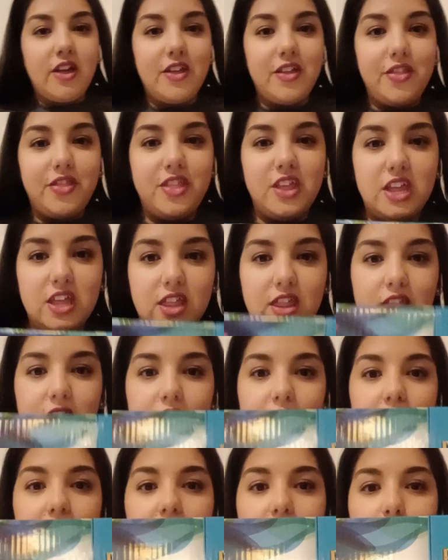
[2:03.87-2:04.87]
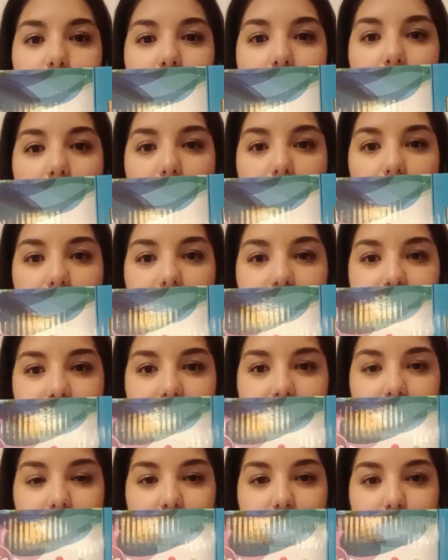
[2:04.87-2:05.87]
this art
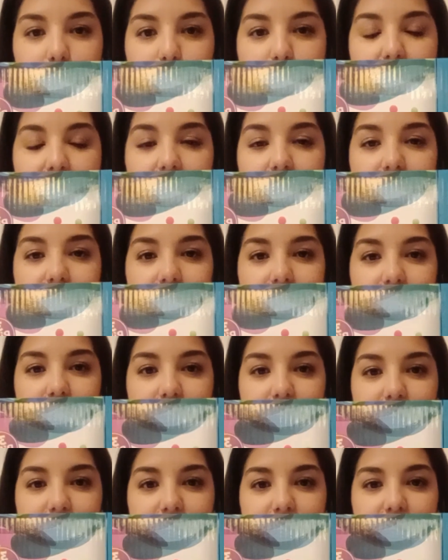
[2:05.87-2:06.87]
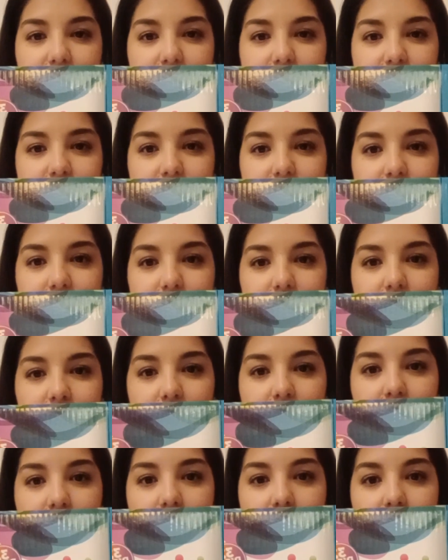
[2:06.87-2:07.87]
paint set.
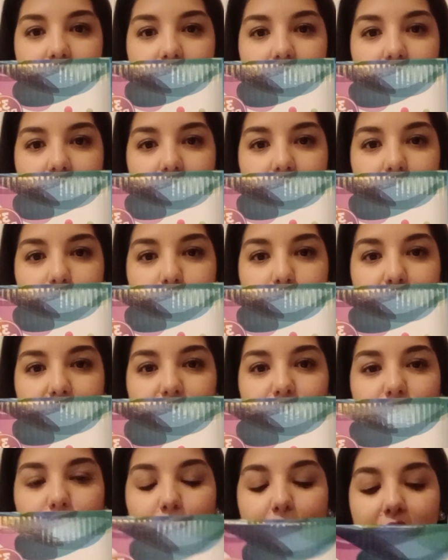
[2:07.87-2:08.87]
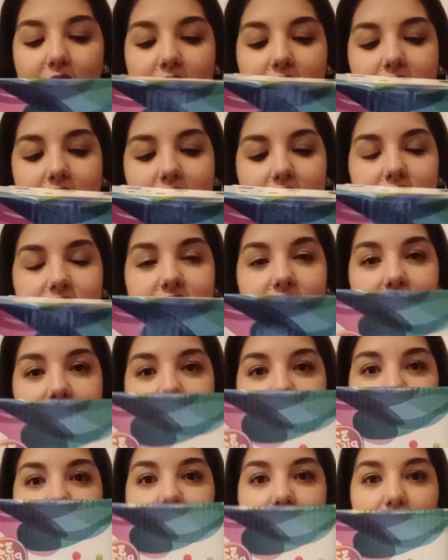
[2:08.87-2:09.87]
So I got
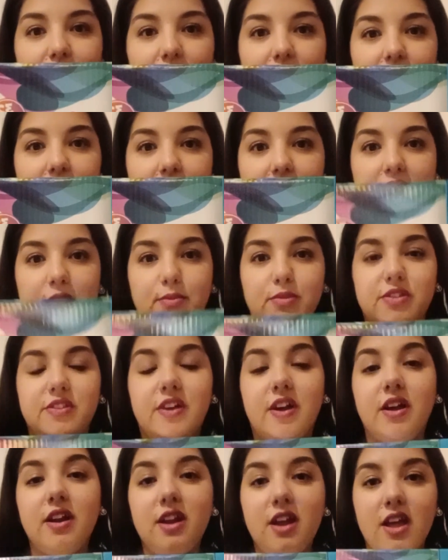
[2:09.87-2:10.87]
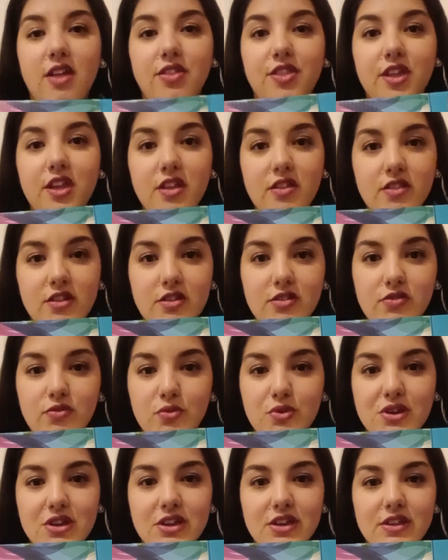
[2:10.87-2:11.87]
this on Amazon. I think this
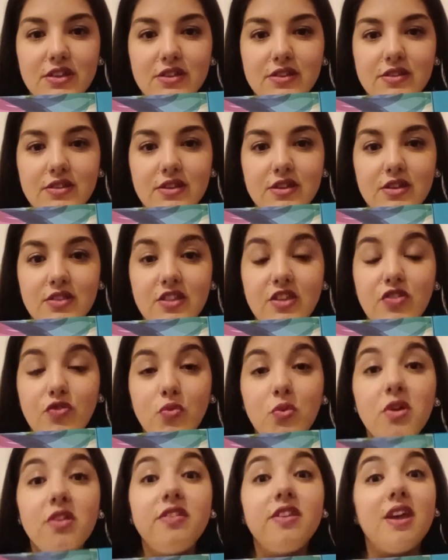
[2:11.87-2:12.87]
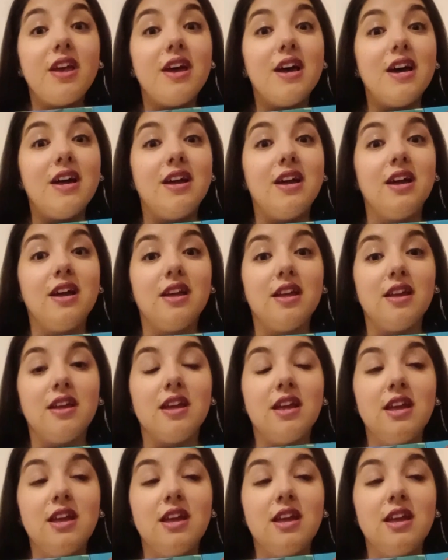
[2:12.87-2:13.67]
was a